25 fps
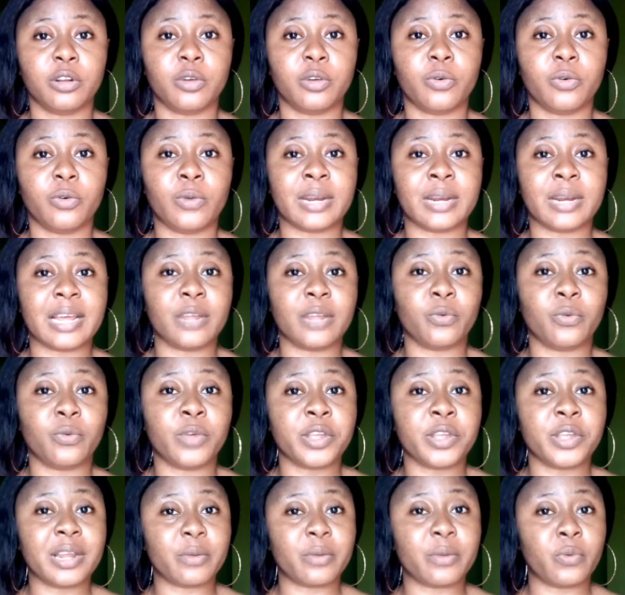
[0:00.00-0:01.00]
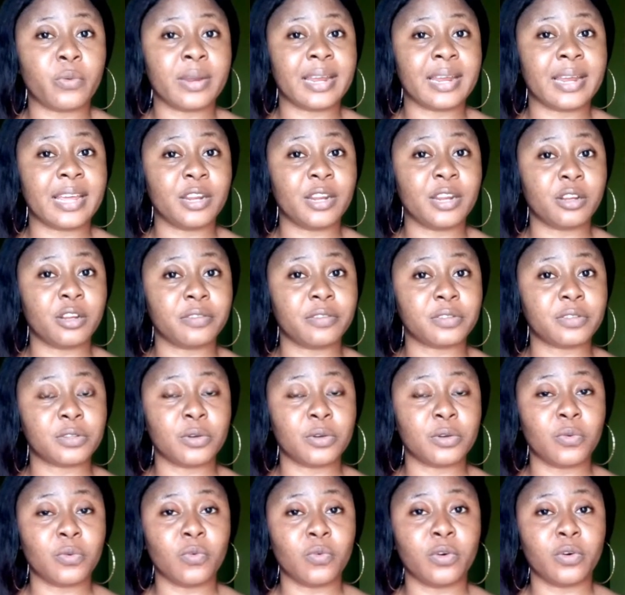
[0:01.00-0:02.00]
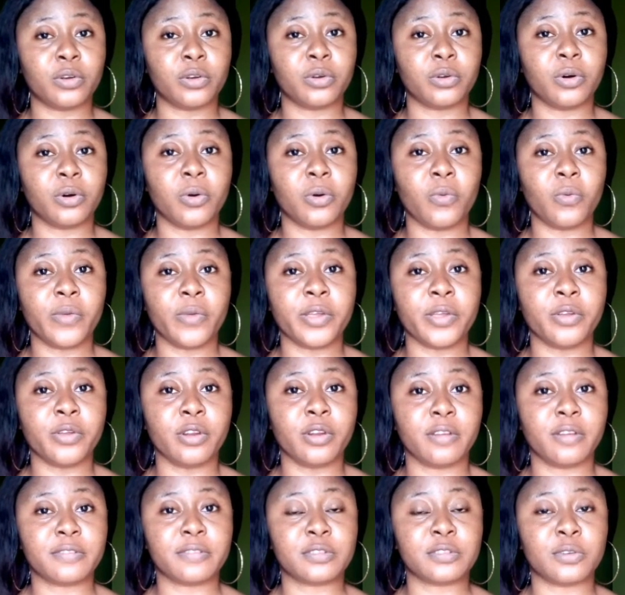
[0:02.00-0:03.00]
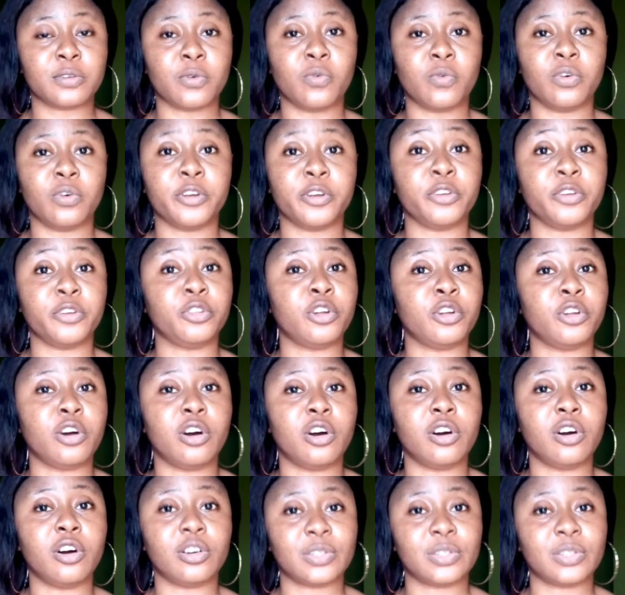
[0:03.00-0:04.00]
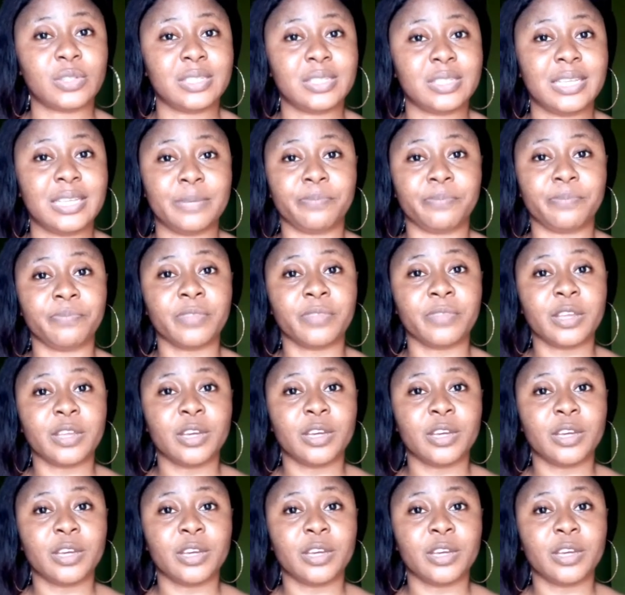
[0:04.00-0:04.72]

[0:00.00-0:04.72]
When I love someone, or when you love someone, you don't hurt them.